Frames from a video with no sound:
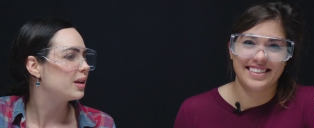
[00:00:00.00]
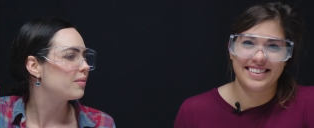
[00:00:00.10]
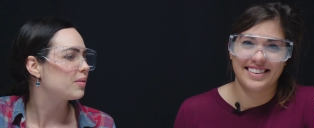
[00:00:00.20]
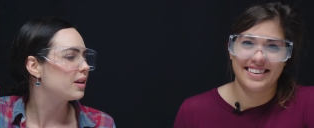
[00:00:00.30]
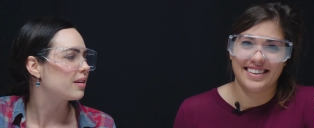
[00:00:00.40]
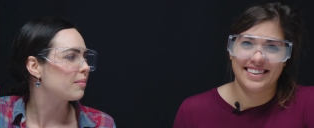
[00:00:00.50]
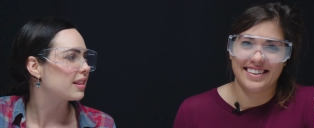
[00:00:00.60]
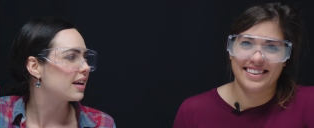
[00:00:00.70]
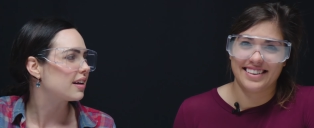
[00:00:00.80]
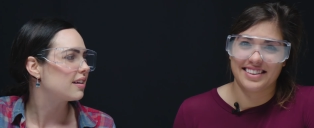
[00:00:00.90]
Speaker 1: do you What do you think
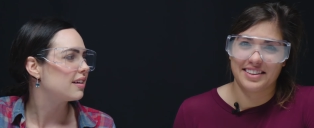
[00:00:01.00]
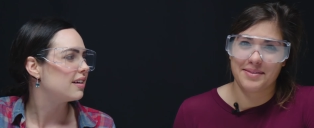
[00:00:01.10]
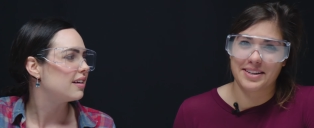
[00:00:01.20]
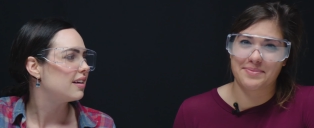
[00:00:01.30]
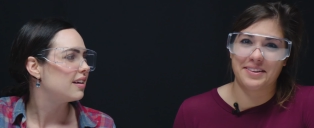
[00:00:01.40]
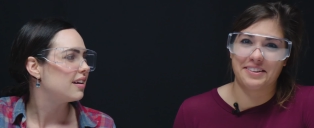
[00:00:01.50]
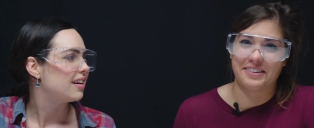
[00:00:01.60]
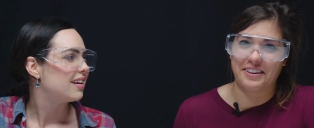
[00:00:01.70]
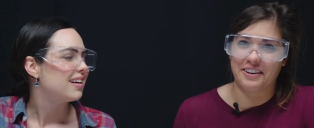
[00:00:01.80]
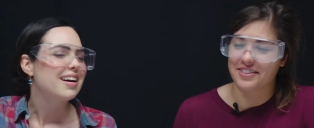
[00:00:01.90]
about that?
Speaker 2: Makes me a
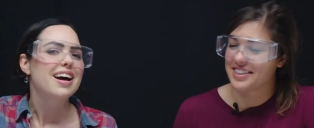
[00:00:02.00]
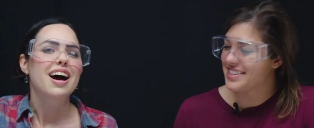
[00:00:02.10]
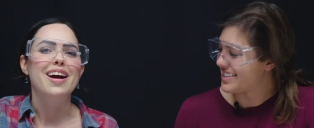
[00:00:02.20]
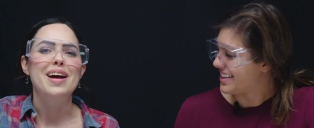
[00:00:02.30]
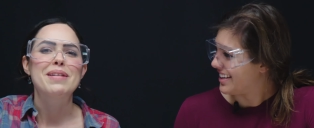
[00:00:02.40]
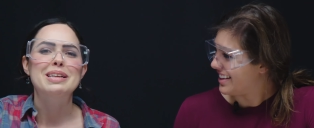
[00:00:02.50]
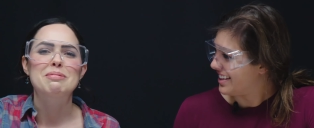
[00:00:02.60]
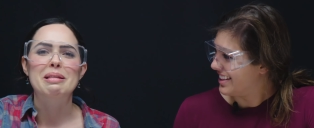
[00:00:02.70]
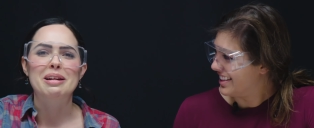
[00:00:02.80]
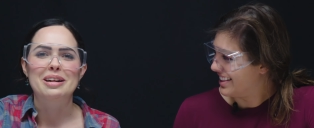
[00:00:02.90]
little nervous.
Speaker 1: All right, makes
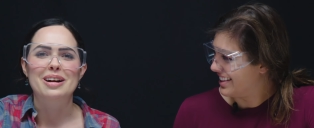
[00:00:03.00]
me a little